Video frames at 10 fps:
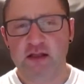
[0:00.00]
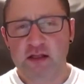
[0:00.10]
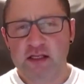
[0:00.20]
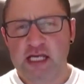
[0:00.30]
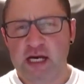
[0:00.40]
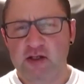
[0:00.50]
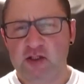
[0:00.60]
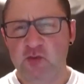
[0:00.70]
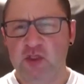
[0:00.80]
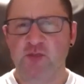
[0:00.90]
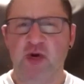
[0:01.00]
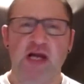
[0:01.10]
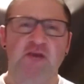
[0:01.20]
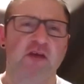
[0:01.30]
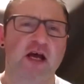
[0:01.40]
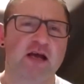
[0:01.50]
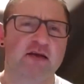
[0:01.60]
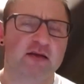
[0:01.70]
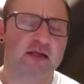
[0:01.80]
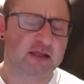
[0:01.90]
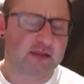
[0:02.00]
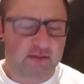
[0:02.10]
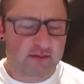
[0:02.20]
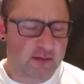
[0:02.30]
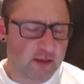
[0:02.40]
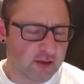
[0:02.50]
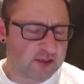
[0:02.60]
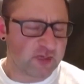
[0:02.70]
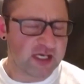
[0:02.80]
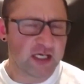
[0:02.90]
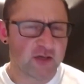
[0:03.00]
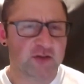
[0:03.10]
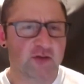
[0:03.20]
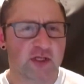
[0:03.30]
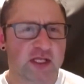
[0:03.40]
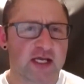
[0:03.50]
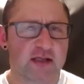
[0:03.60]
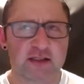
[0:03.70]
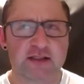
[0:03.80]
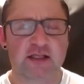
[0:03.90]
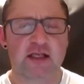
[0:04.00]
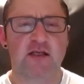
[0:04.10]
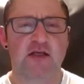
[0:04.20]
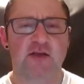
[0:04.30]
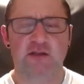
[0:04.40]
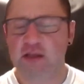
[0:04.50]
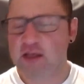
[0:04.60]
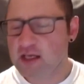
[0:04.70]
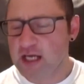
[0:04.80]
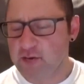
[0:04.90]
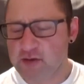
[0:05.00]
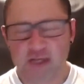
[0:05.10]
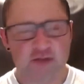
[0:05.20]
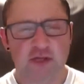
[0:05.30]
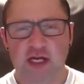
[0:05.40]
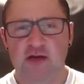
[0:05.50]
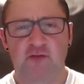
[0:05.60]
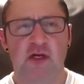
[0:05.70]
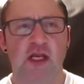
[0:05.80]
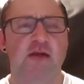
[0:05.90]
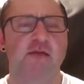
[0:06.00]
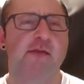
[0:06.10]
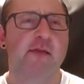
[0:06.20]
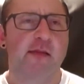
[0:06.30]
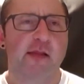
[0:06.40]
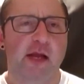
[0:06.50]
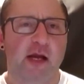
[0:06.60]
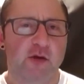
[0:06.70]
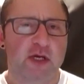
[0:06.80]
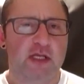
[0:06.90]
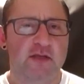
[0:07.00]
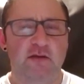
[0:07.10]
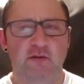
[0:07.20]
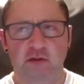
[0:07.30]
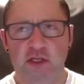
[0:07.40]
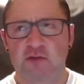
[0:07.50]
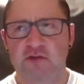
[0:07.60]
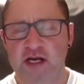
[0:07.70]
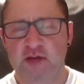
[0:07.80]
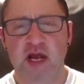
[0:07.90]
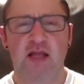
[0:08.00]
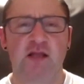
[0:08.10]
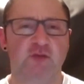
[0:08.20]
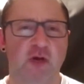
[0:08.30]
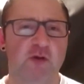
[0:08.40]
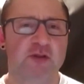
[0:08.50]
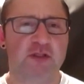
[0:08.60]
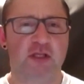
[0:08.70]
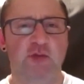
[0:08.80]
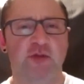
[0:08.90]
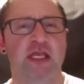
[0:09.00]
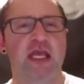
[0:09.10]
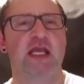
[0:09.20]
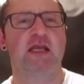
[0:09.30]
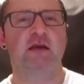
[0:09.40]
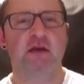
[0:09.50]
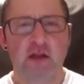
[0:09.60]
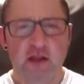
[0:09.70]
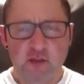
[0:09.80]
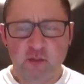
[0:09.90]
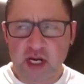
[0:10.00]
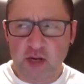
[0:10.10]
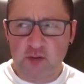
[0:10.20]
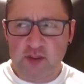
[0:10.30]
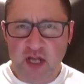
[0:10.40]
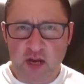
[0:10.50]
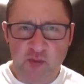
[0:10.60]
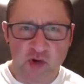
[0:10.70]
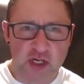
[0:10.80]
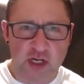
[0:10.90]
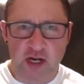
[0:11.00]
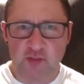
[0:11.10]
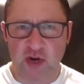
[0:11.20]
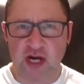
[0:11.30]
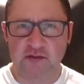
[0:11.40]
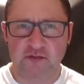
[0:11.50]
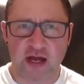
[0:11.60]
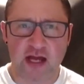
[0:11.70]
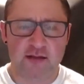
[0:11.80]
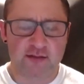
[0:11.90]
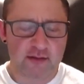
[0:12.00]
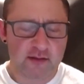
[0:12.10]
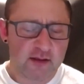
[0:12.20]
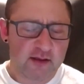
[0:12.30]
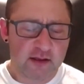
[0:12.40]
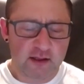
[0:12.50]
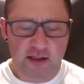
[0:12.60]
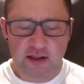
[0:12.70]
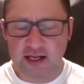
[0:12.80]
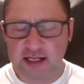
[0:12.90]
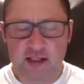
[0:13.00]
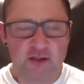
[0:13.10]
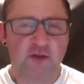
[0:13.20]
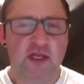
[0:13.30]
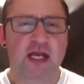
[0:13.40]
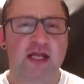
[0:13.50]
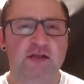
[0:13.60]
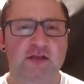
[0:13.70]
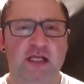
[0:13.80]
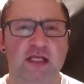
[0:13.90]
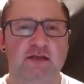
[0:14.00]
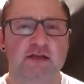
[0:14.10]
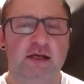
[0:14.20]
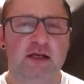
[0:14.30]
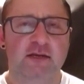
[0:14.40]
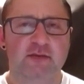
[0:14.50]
carrying too much body fat. And you know, I spent years doing that, at least 10 years. I would not do that ever again. I would eat, you know, find a balance where I was still able to gain, but I was not putting on body fat. And I didn't do that. I just ate. Uh,